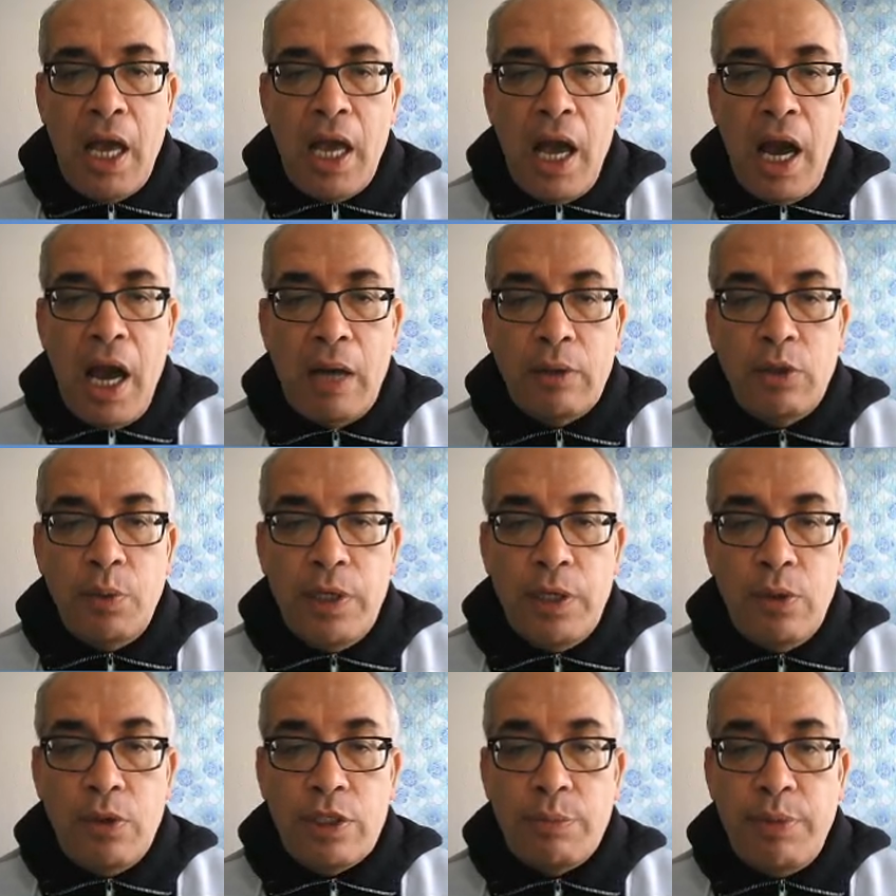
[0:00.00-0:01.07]
How do we
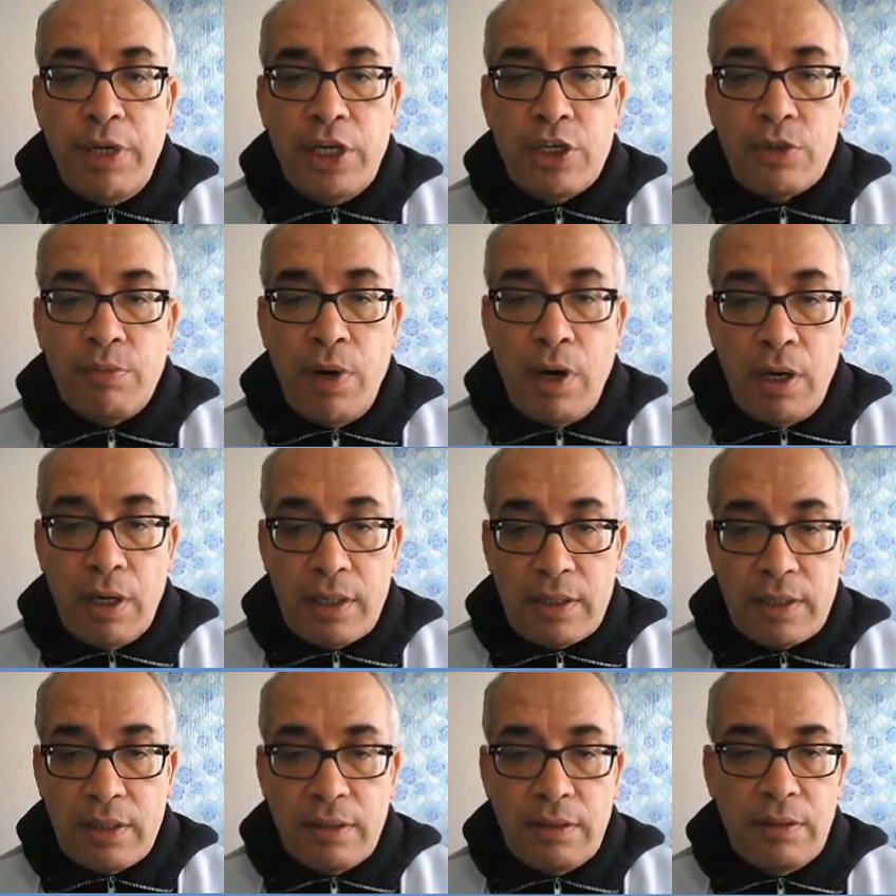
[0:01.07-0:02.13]
use speech marks?
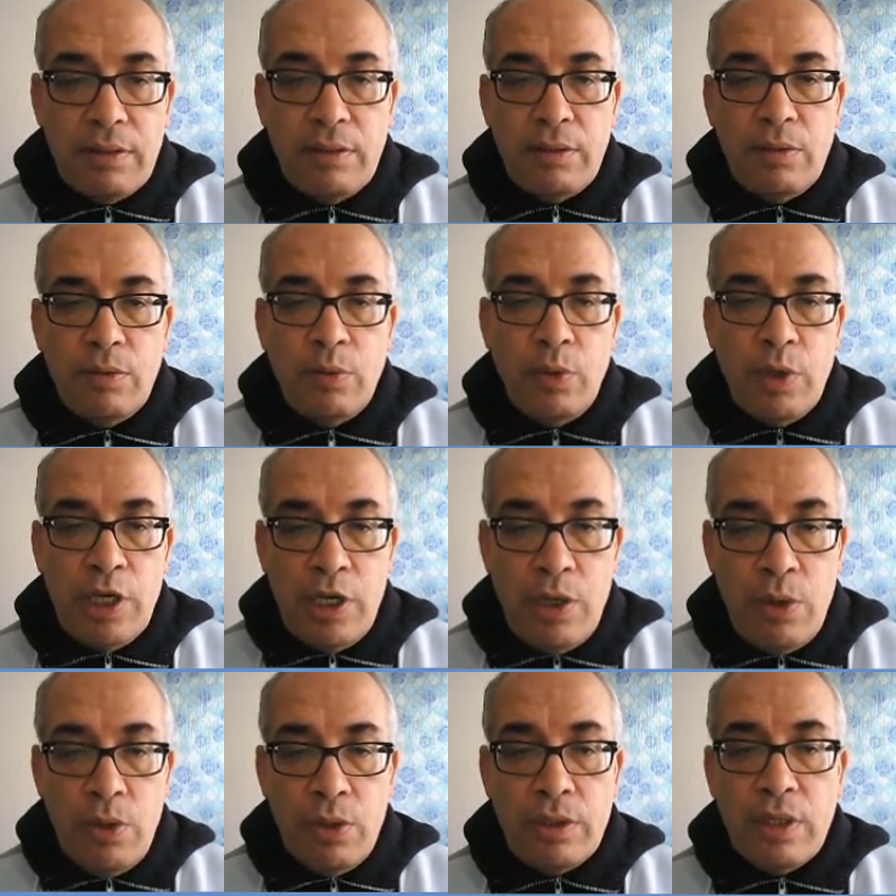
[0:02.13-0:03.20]
We
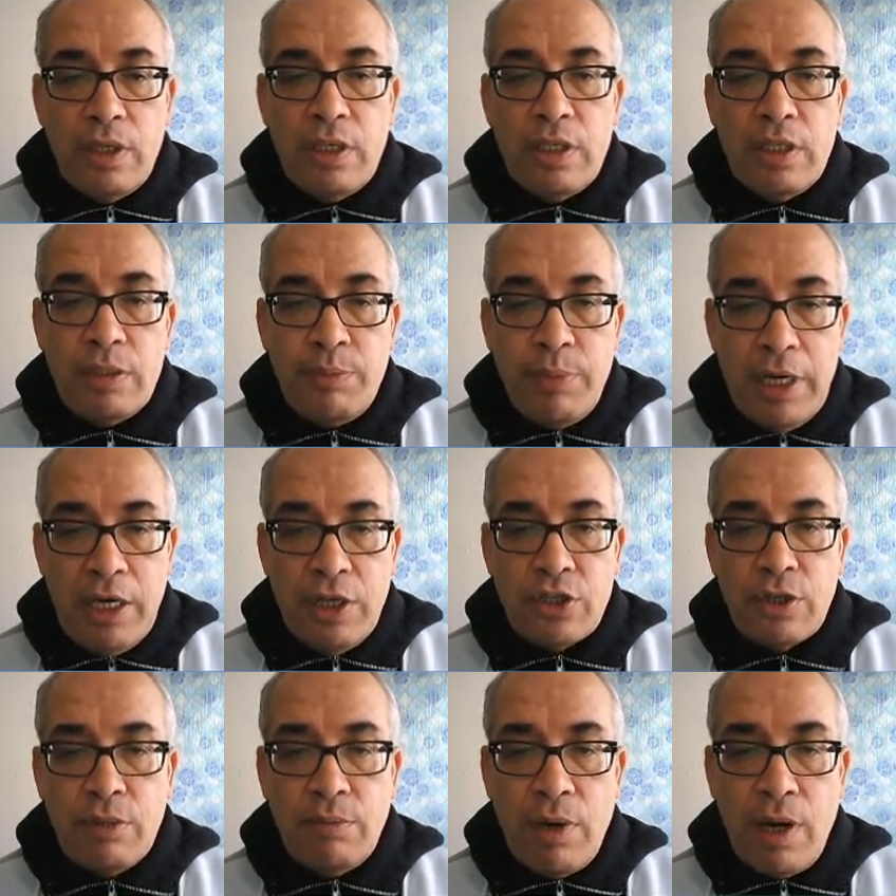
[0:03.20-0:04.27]
use speech
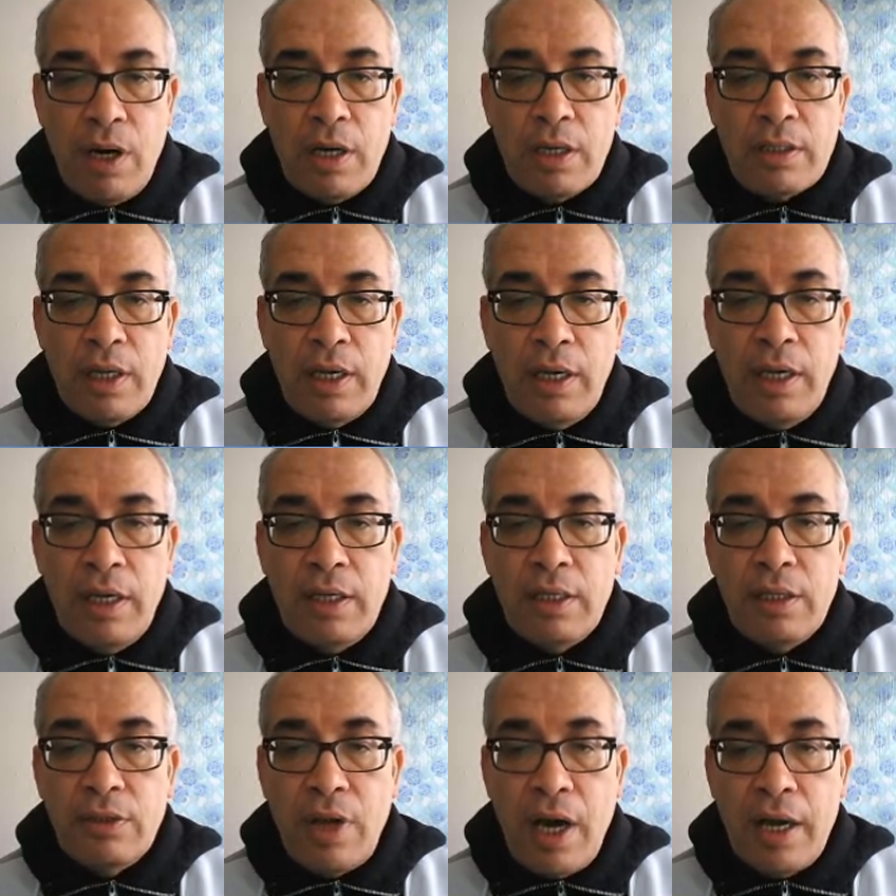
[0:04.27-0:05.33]
marks in
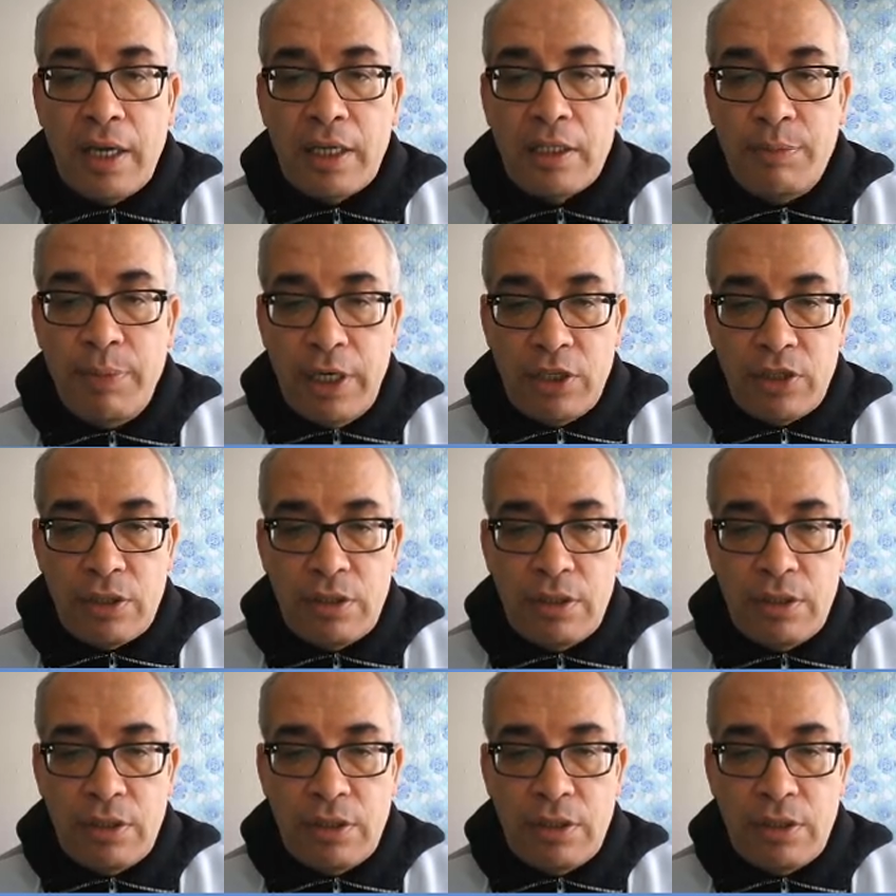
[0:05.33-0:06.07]
direct speech.